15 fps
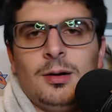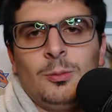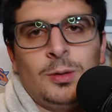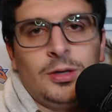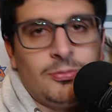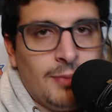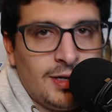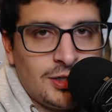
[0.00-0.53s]

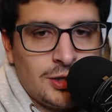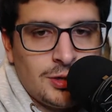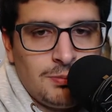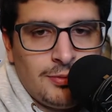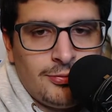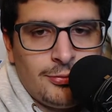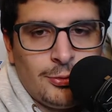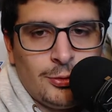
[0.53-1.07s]
We've mentioned
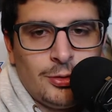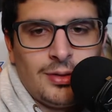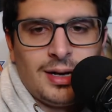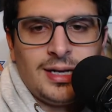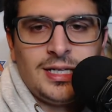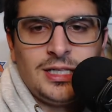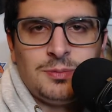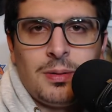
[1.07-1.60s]
before
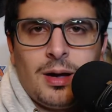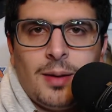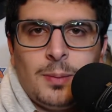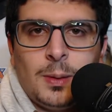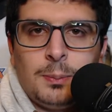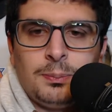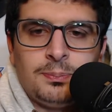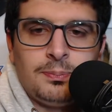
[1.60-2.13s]
that he's become
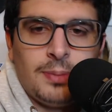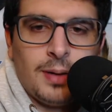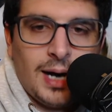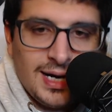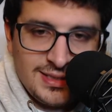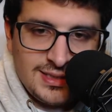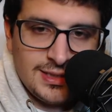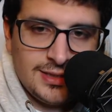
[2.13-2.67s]
a
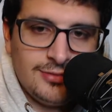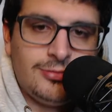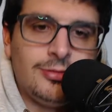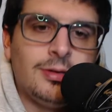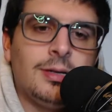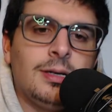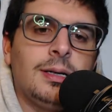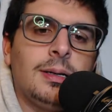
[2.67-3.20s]
positive
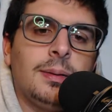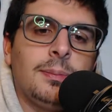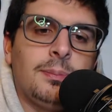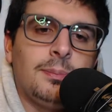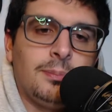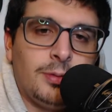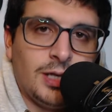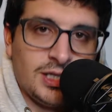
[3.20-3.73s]

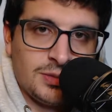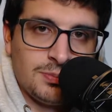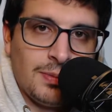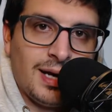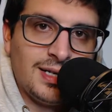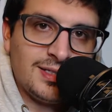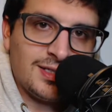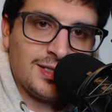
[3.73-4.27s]

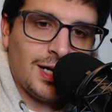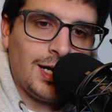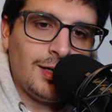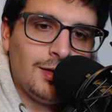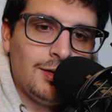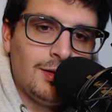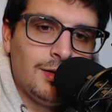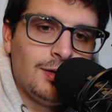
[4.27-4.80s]
plus-minus
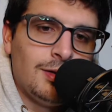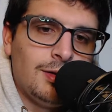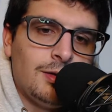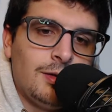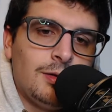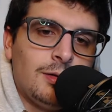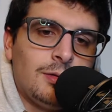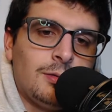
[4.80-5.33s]
guy,
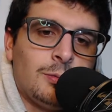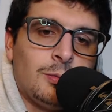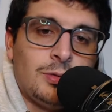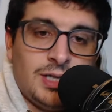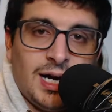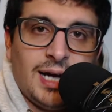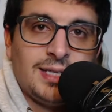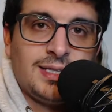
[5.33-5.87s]
where
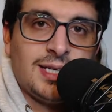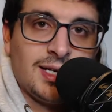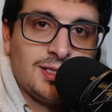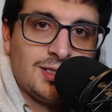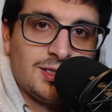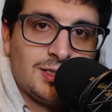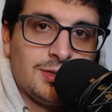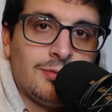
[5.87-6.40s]
the eye
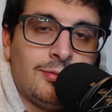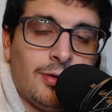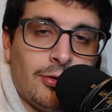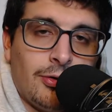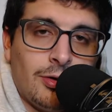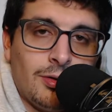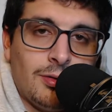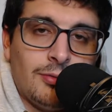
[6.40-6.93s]
tests
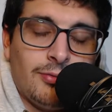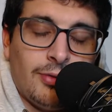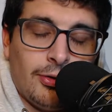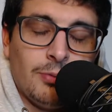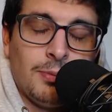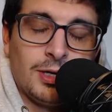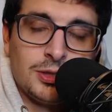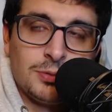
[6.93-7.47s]
very,
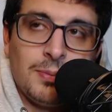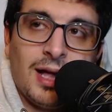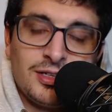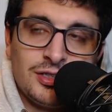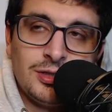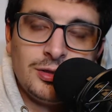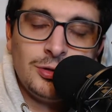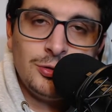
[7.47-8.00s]
very much
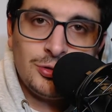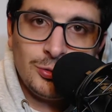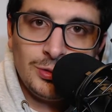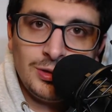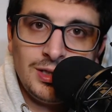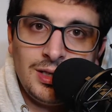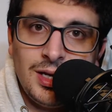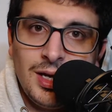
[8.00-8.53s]
match it
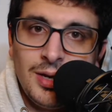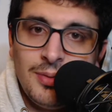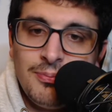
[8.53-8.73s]
usually.